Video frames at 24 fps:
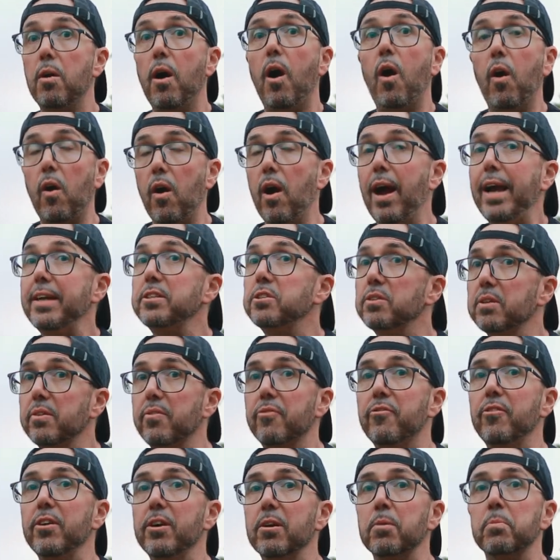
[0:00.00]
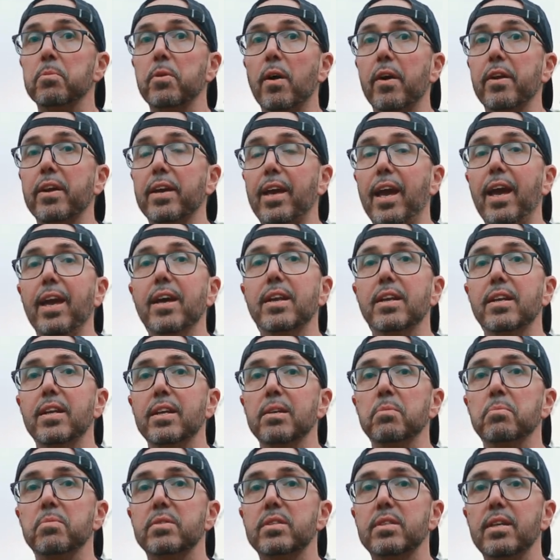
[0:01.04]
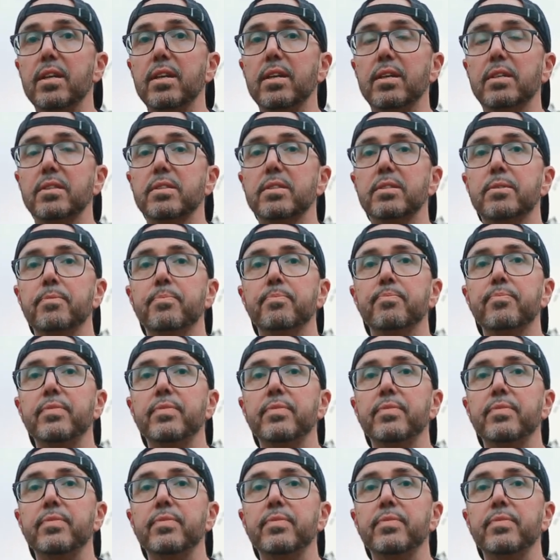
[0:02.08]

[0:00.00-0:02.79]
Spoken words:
are actually filmed on a Canon M6.